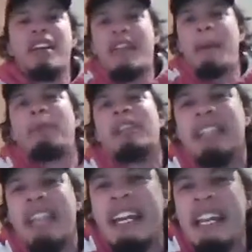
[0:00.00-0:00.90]
that
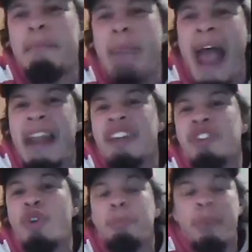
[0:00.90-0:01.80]
Pelini
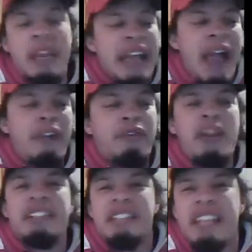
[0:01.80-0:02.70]
managed to beat
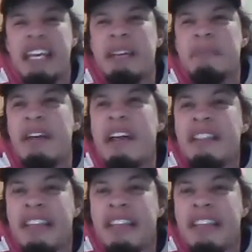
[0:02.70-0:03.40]
every team